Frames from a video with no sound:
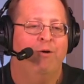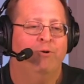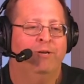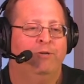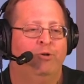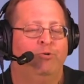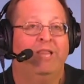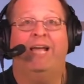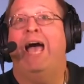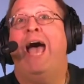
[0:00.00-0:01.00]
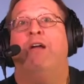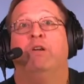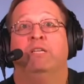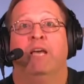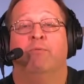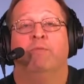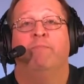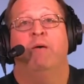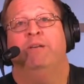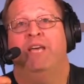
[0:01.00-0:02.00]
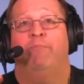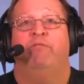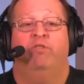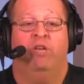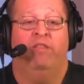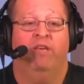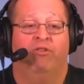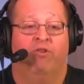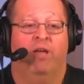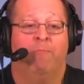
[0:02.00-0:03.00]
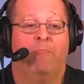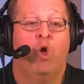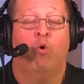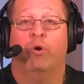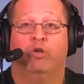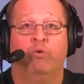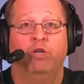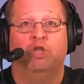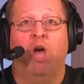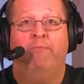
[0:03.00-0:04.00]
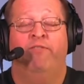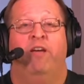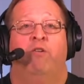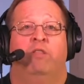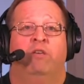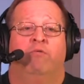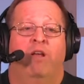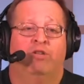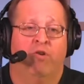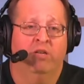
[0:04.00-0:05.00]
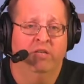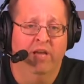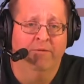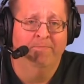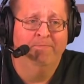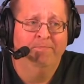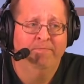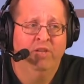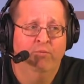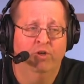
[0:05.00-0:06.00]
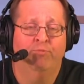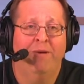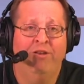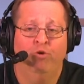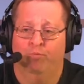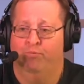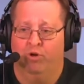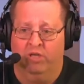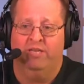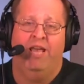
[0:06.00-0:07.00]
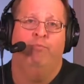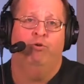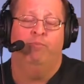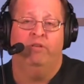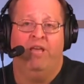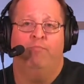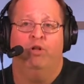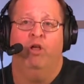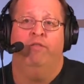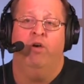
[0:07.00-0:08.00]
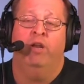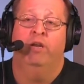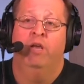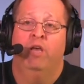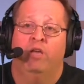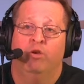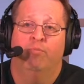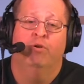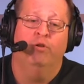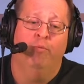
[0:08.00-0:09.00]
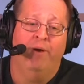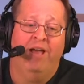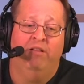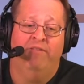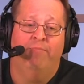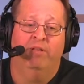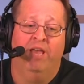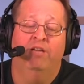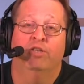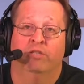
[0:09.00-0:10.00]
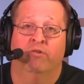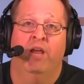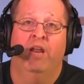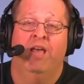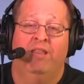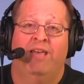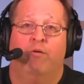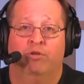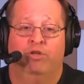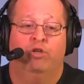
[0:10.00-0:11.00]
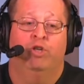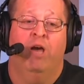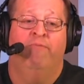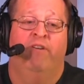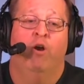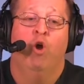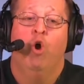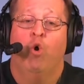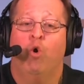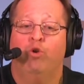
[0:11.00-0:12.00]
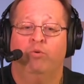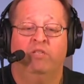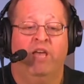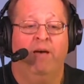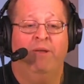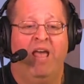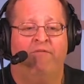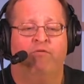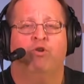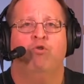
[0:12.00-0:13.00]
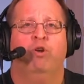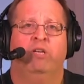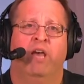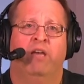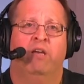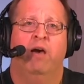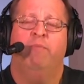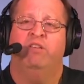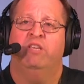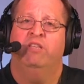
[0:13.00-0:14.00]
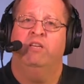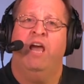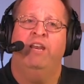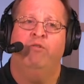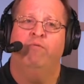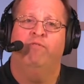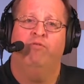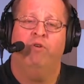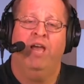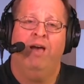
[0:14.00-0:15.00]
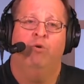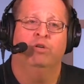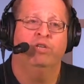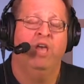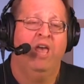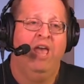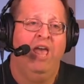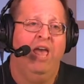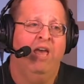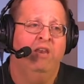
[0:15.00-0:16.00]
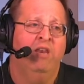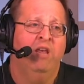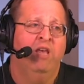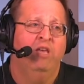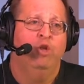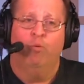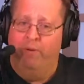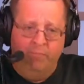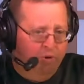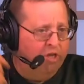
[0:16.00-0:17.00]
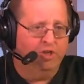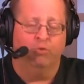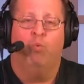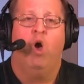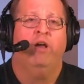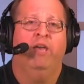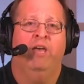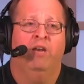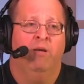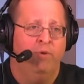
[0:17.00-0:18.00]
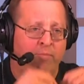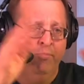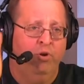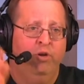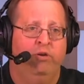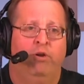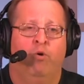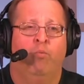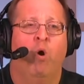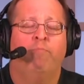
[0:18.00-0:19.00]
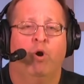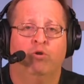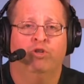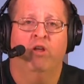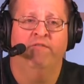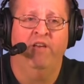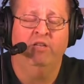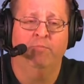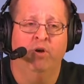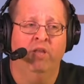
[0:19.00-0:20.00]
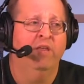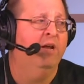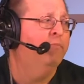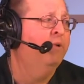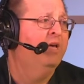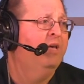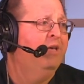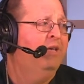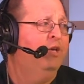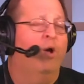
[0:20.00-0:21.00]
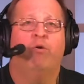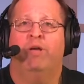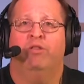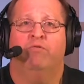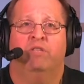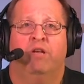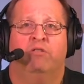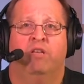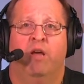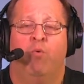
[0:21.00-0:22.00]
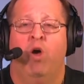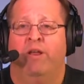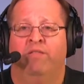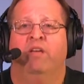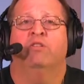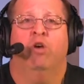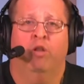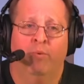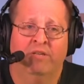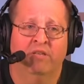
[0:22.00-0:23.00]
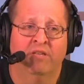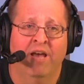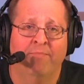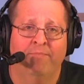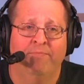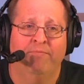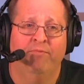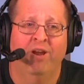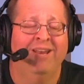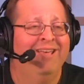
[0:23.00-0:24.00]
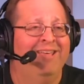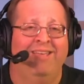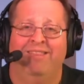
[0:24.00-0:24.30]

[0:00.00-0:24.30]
I would do like a hiring table. How many times have you done this, right? We're doing a job fair at the restaurant today, which meant you took a table, you put a tablecloth on it, you put a little pile of applications, right? That was your job fair. Or you would say, I'm going to have a recruiting day. I'm going to sit in the dining room for 3 hours and, people can just walk in and I'm going to put it, one post on Facebook and then I don't get the results that I want and I think it's all a waste of time, right?